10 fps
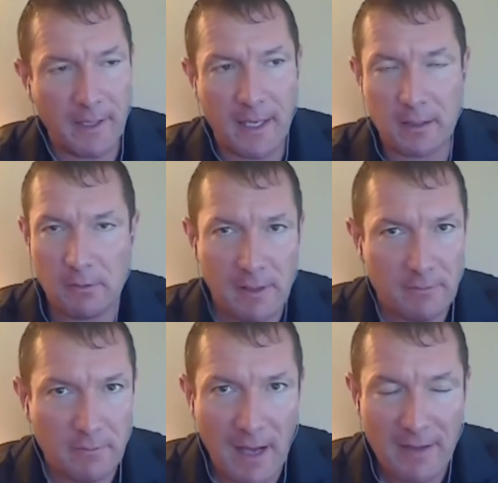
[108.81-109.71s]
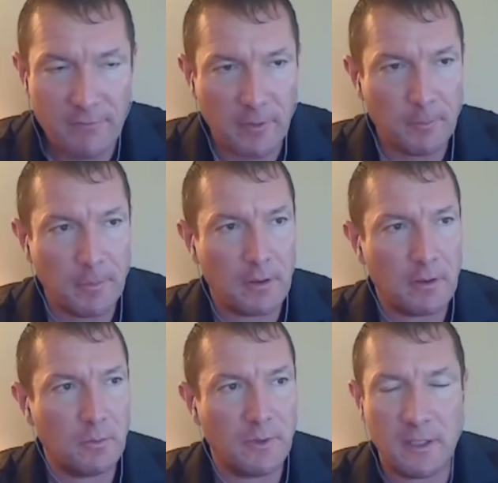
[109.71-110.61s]
I got a great vibe from
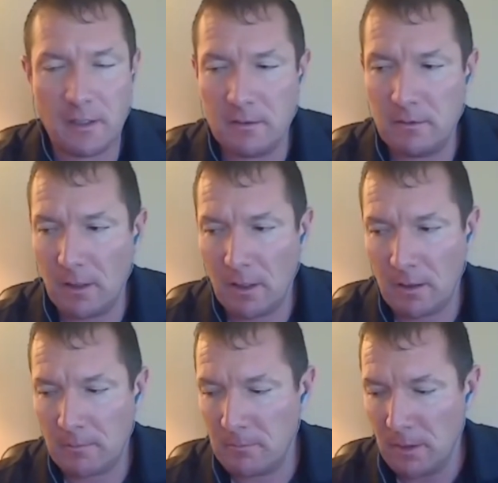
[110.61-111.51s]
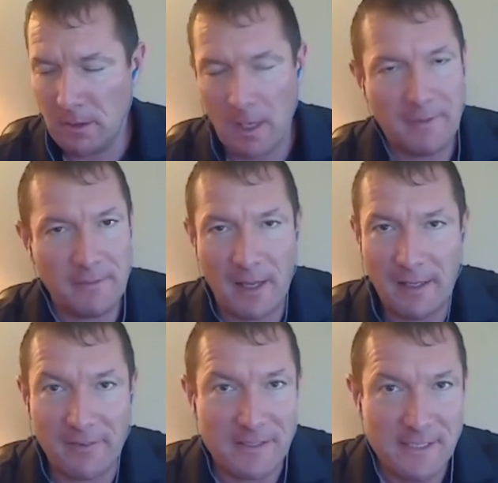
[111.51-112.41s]
Bert. We did, I mean, I
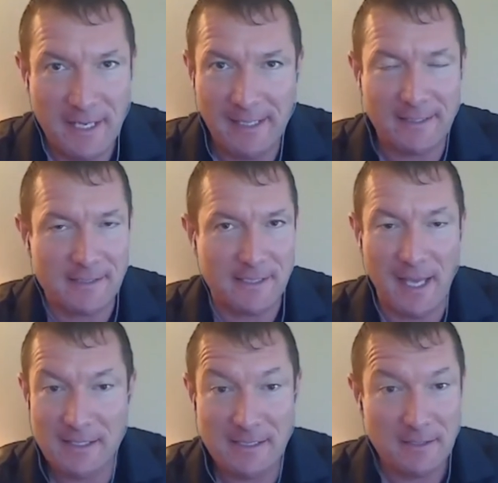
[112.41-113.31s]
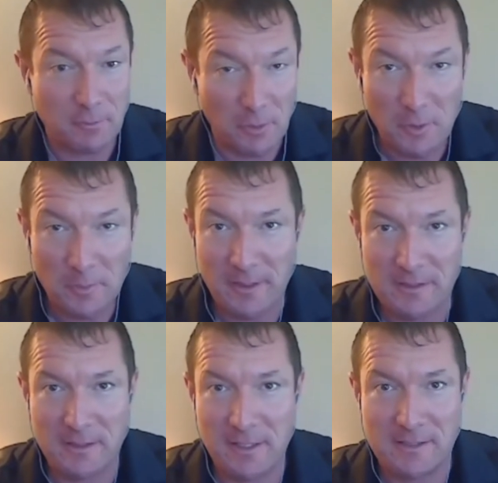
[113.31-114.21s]
even stayed at his guest room and
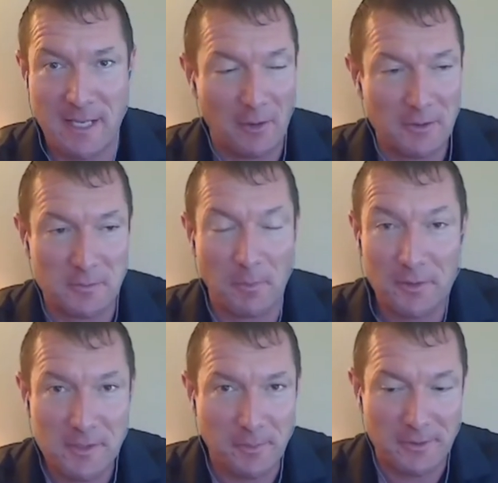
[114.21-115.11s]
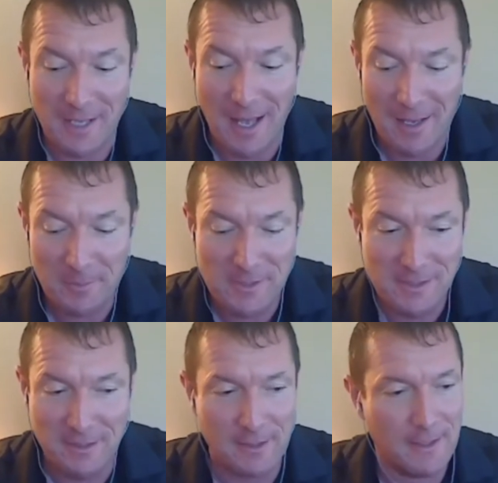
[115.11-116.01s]
his house multiple
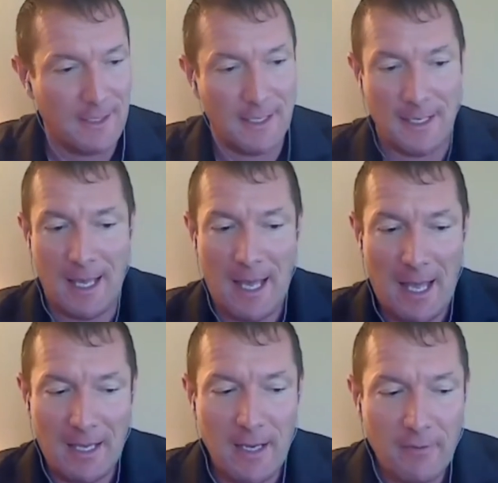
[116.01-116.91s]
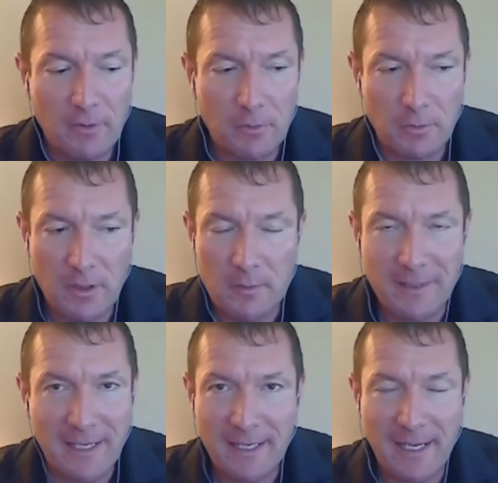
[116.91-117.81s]
times. I never, in the
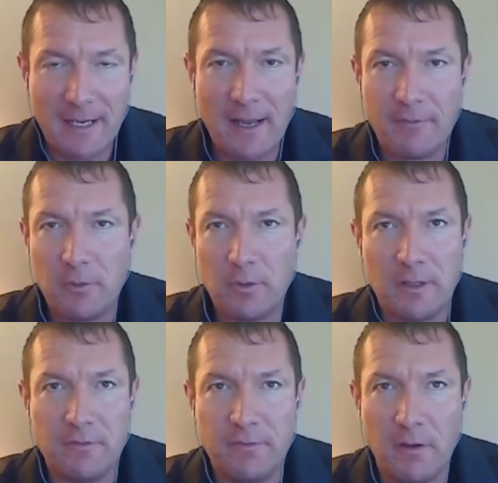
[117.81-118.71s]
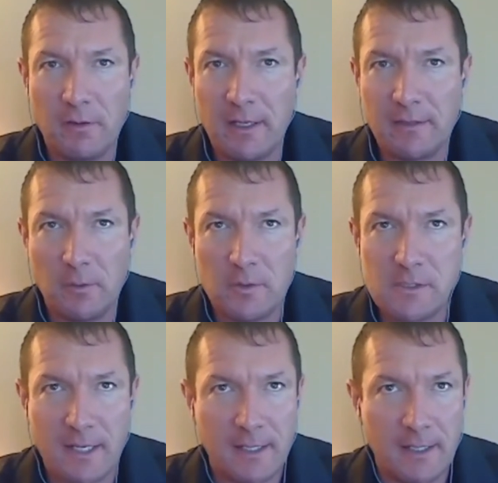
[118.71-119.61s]
beginning, I never really felt like there was
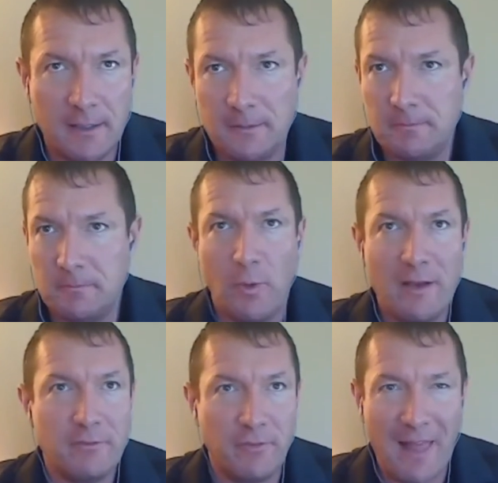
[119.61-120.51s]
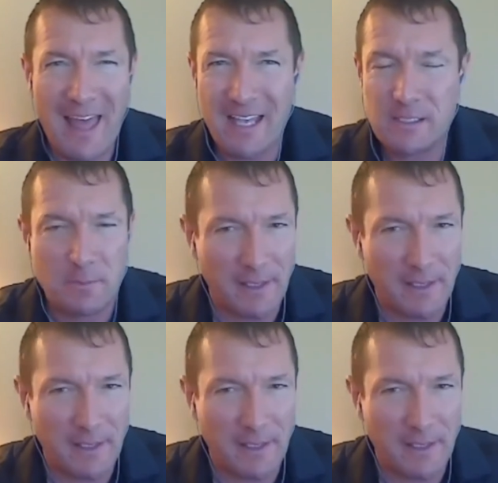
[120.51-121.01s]
any red flags.